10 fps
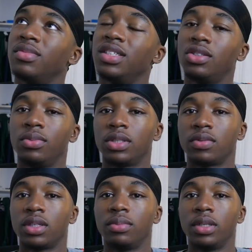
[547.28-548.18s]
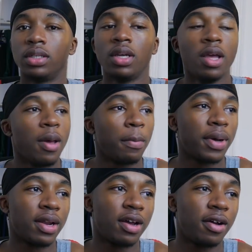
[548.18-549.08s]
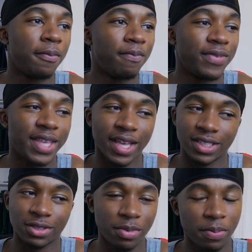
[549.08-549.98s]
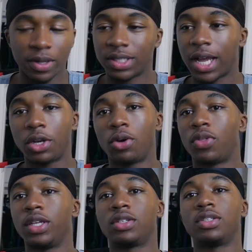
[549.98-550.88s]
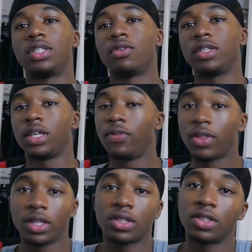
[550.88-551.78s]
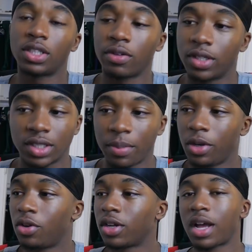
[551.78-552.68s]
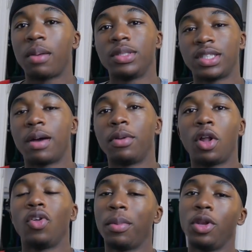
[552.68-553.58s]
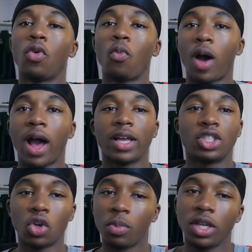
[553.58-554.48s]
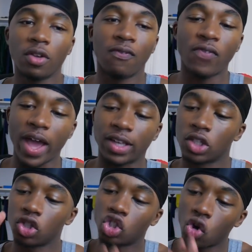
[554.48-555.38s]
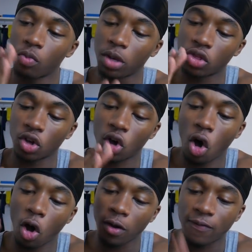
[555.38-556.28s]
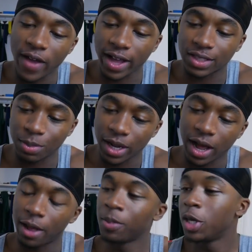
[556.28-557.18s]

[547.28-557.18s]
That's too much running, man. But, yeah, so me personally, I don't think he's on steroids. If you think he's on steroids, let me know in the comments down below. Let me know why. Show me the facts. Show me the car facts, my guy.